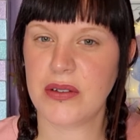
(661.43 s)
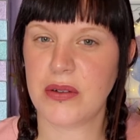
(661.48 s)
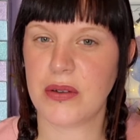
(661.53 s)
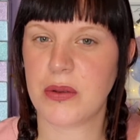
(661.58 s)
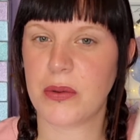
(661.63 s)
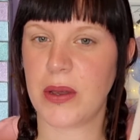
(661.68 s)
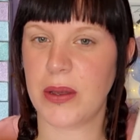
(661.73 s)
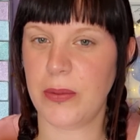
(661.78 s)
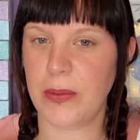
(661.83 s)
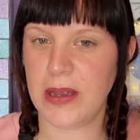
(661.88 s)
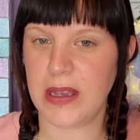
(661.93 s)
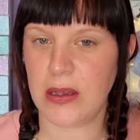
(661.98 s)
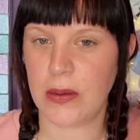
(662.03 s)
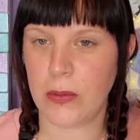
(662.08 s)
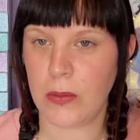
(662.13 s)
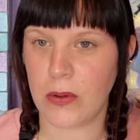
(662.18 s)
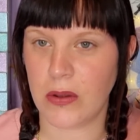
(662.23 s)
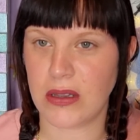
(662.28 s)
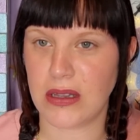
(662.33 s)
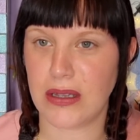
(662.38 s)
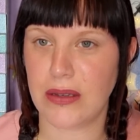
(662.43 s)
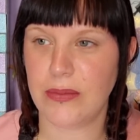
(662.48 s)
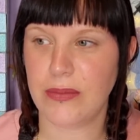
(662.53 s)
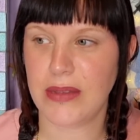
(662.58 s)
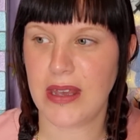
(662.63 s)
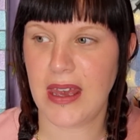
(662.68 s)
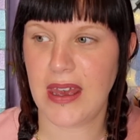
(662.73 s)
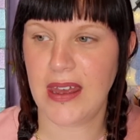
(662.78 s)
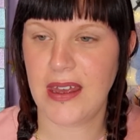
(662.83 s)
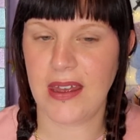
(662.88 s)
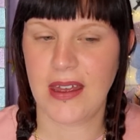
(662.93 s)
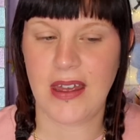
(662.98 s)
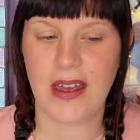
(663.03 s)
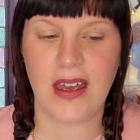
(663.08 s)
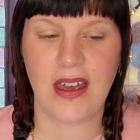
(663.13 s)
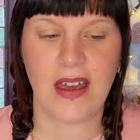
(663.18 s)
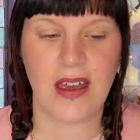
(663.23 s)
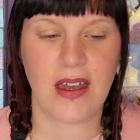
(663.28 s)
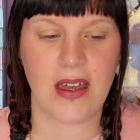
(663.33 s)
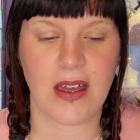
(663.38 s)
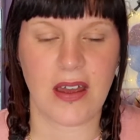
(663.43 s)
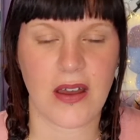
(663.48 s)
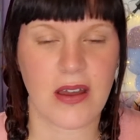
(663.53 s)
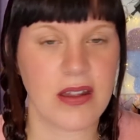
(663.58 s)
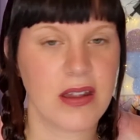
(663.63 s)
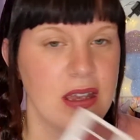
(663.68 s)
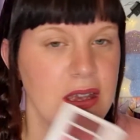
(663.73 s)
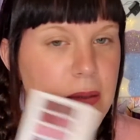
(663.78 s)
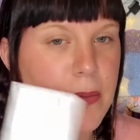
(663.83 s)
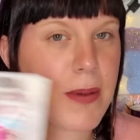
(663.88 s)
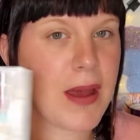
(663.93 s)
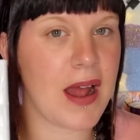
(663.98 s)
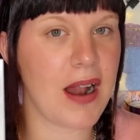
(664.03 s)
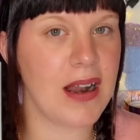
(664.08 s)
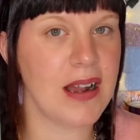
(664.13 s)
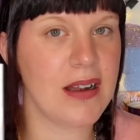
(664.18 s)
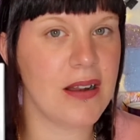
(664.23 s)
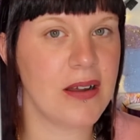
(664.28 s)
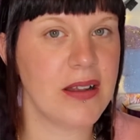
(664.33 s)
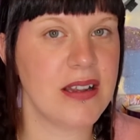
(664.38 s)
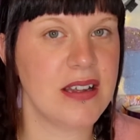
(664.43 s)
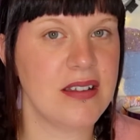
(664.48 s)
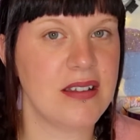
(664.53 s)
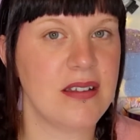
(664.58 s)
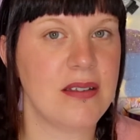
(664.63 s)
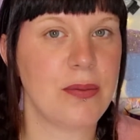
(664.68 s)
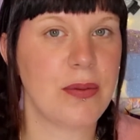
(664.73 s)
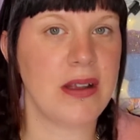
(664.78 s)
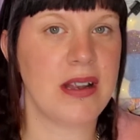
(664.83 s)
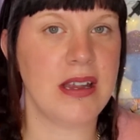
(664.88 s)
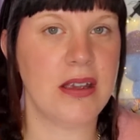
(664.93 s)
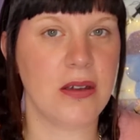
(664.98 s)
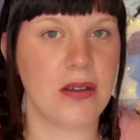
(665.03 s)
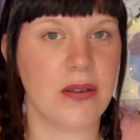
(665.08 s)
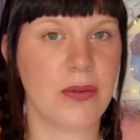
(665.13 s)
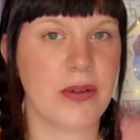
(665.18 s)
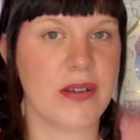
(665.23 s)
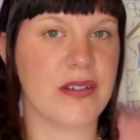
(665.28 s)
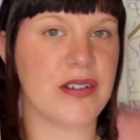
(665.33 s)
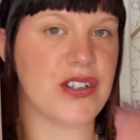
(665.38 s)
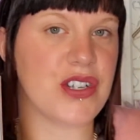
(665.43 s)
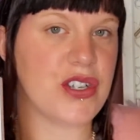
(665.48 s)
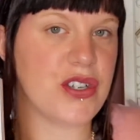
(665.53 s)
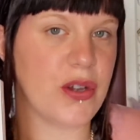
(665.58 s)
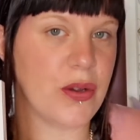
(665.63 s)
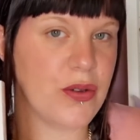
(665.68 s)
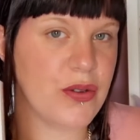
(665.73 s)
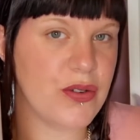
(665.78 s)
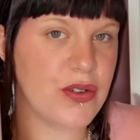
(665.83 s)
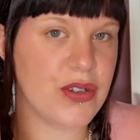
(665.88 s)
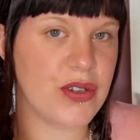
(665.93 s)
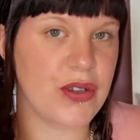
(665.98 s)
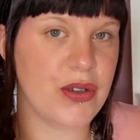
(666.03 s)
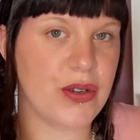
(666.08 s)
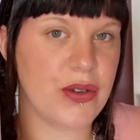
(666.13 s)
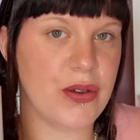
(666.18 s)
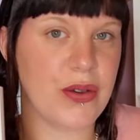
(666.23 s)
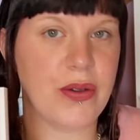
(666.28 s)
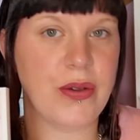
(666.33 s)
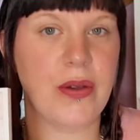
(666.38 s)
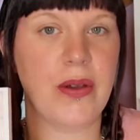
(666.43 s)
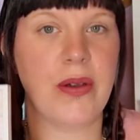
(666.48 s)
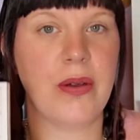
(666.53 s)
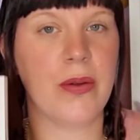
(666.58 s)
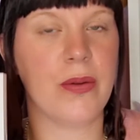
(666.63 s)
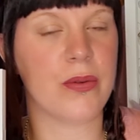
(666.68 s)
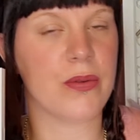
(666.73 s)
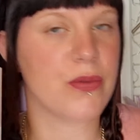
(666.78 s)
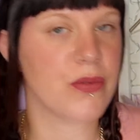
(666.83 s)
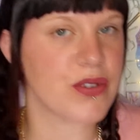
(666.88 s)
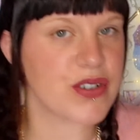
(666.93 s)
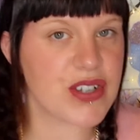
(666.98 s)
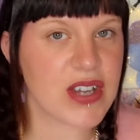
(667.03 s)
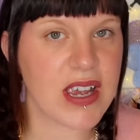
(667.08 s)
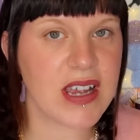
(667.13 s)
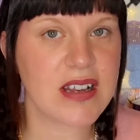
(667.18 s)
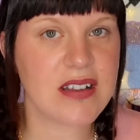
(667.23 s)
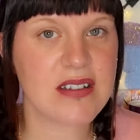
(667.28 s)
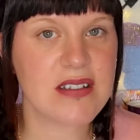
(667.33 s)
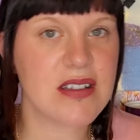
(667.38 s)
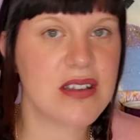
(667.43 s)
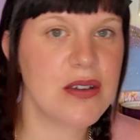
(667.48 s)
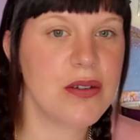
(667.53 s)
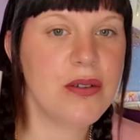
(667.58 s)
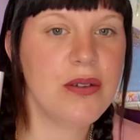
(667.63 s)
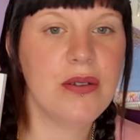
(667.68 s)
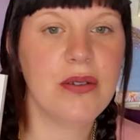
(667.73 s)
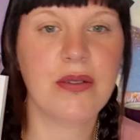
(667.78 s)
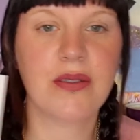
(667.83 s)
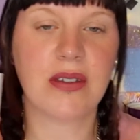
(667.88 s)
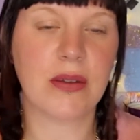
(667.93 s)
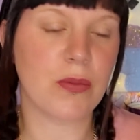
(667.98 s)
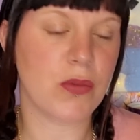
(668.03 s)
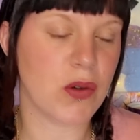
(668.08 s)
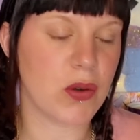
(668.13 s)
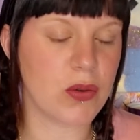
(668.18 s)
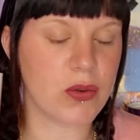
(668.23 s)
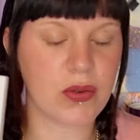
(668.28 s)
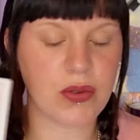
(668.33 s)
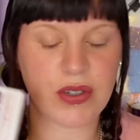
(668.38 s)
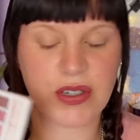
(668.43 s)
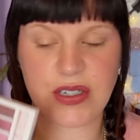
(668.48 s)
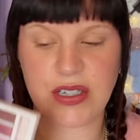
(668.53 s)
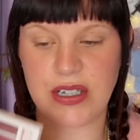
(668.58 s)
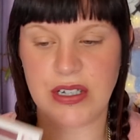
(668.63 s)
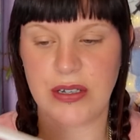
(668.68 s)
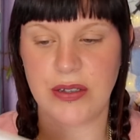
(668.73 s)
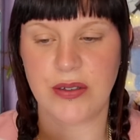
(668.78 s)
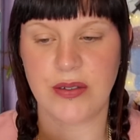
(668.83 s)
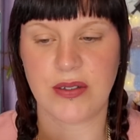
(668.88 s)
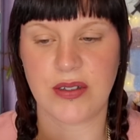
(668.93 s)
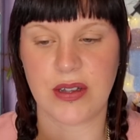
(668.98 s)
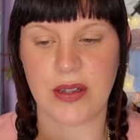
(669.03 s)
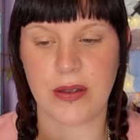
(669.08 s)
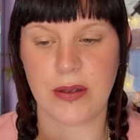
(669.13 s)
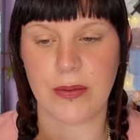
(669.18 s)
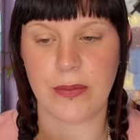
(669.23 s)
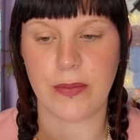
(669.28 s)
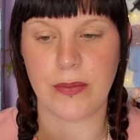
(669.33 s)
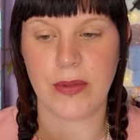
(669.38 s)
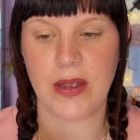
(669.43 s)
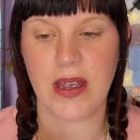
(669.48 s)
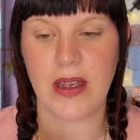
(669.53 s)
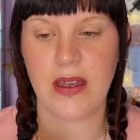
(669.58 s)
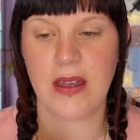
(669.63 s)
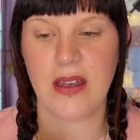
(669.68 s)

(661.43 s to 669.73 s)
are not quite where you want them yet, I think a palette like this is really good, where it shows you what shades to use, in what order to use them.